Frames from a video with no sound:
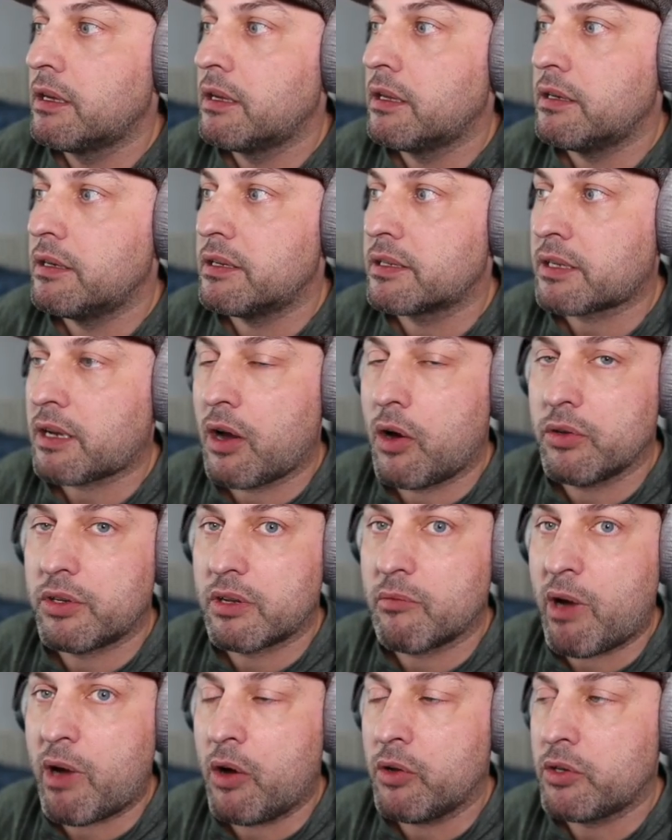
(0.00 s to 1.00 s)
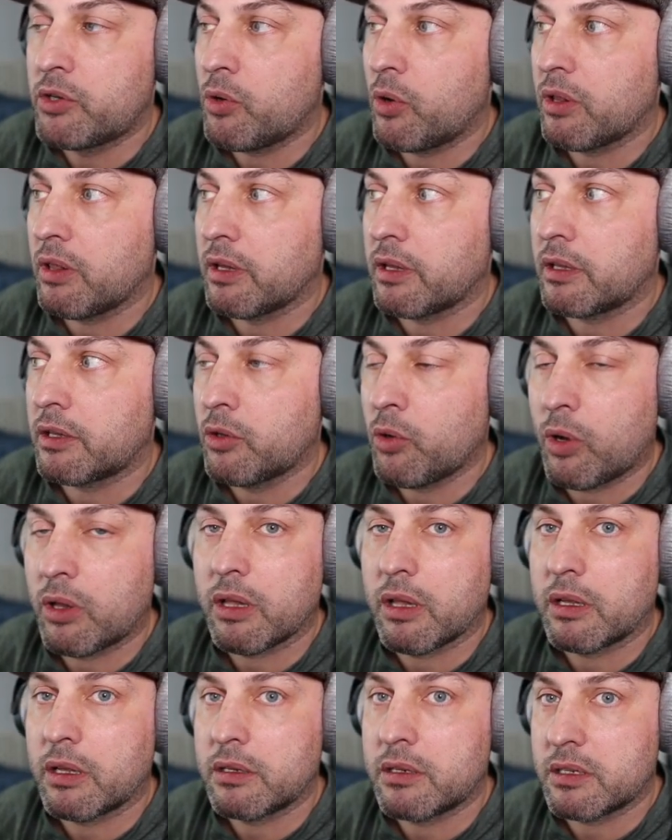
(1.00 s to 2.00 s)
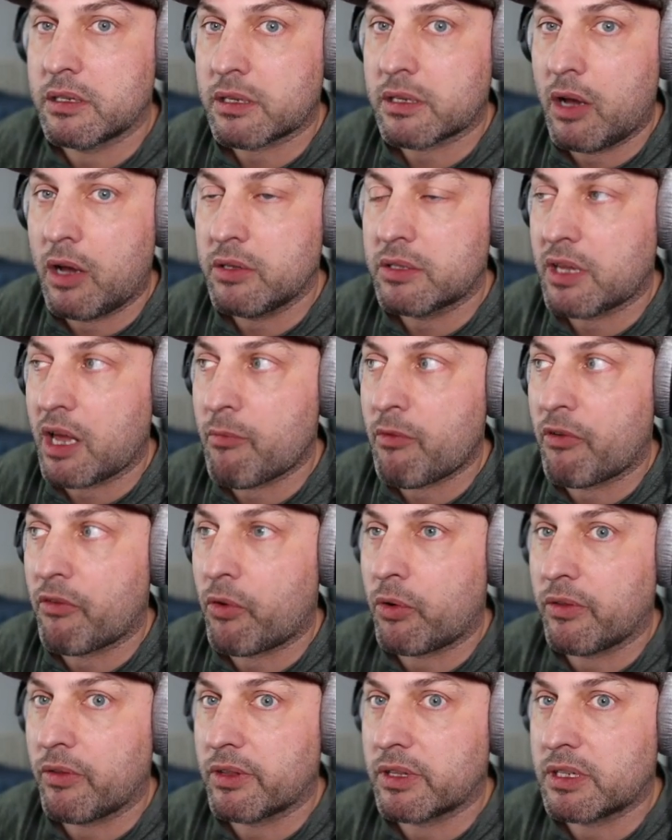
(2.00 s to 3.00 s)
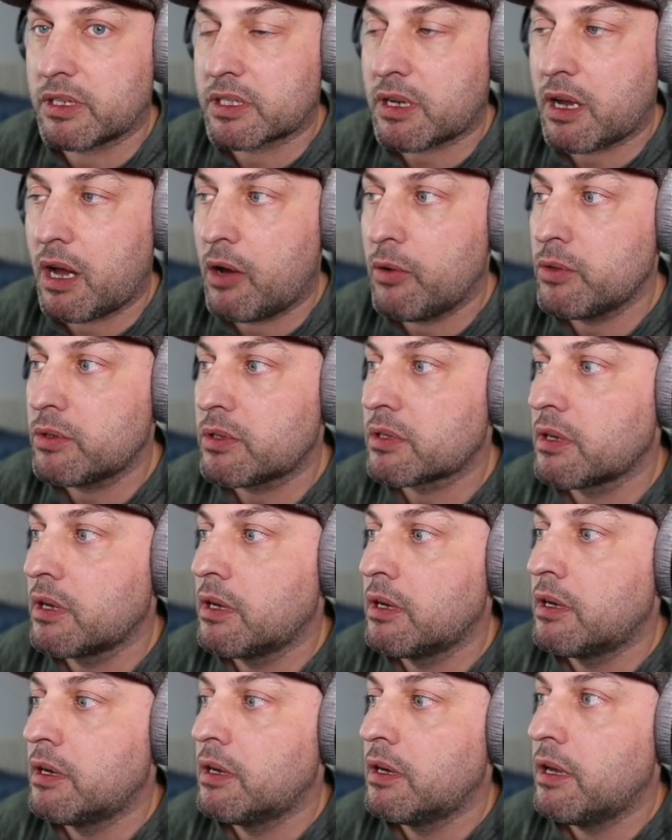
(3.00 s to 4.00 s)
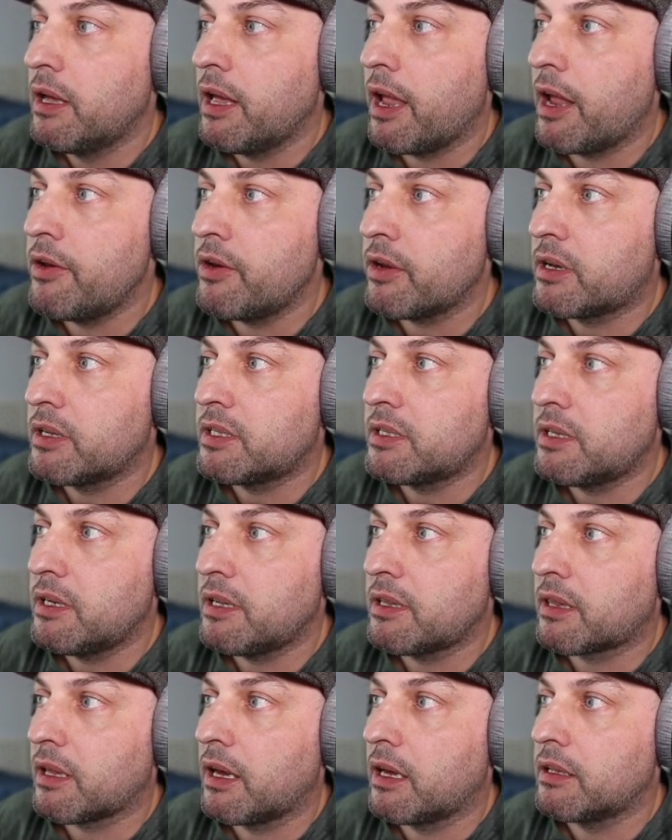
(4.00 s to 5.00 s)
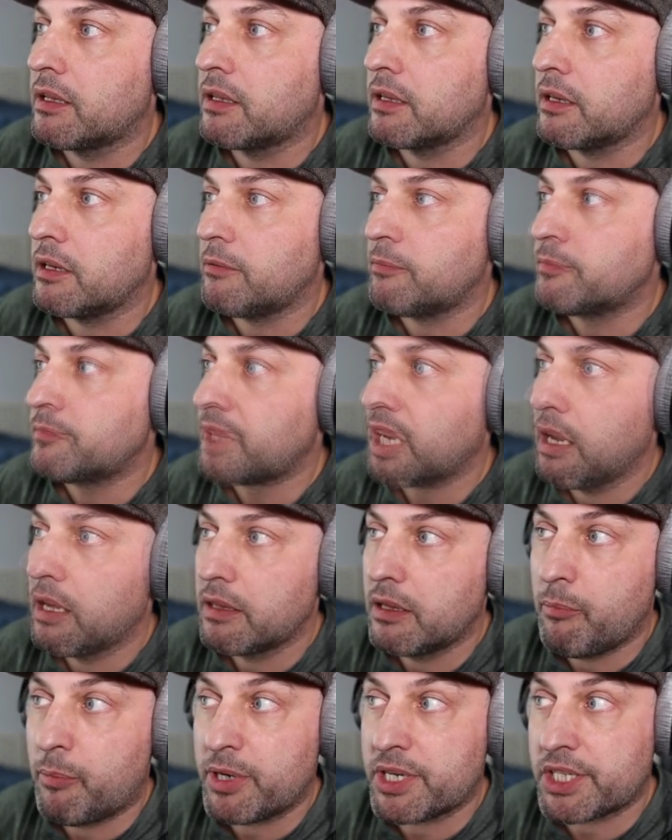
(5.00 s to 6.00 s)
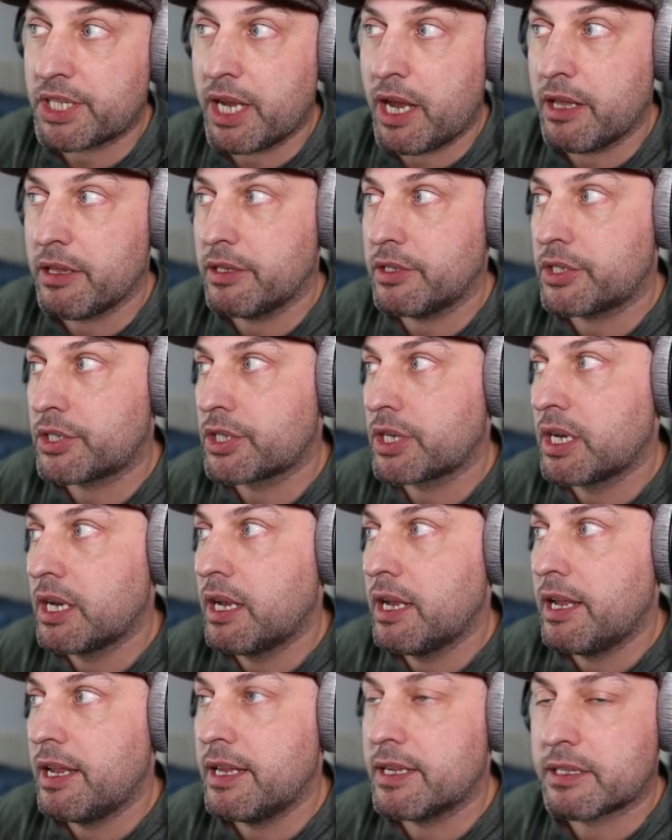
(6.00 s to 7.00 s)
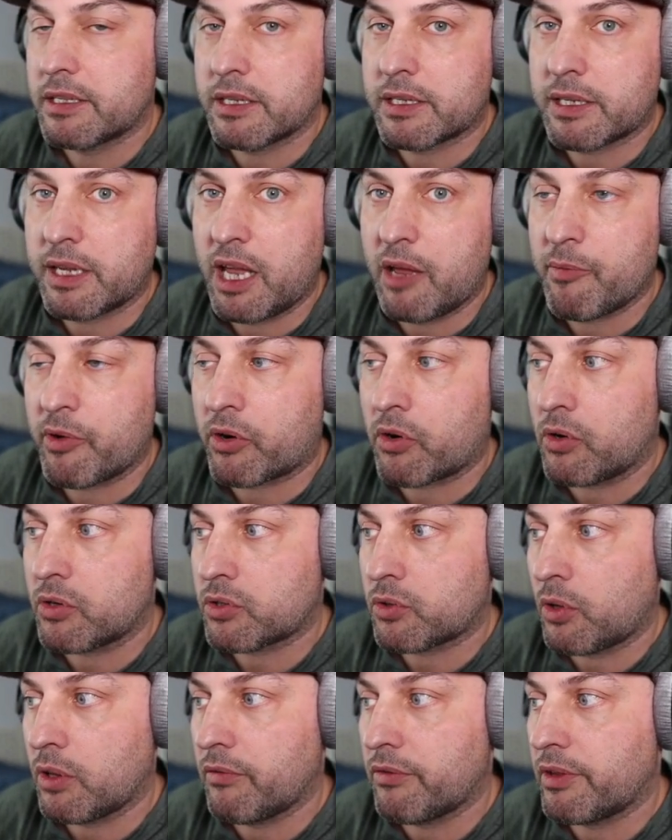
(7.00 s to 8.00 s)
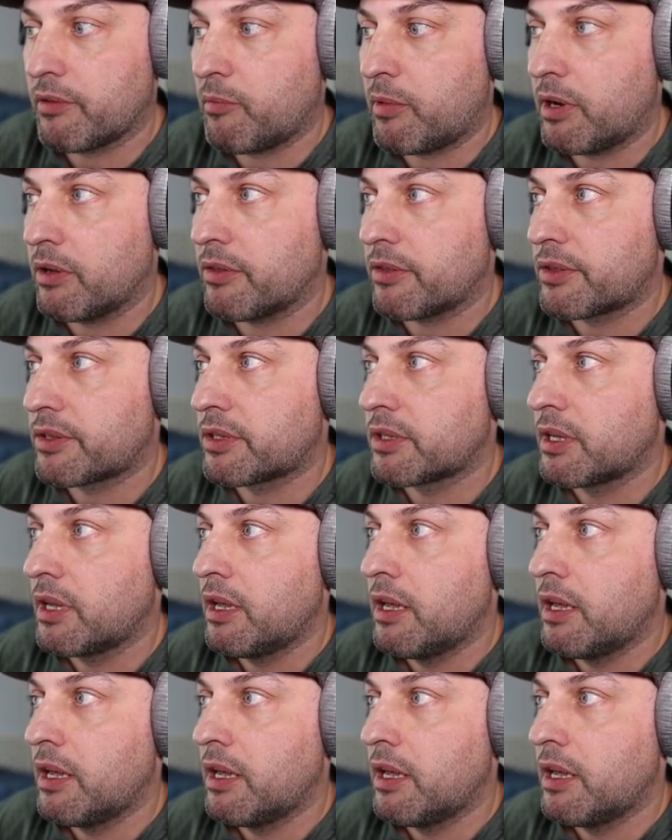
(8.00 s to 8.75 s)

discount amount, totally, total discount, sum of all of the discounts. And you could see that the, the percentage is the same across all of the months.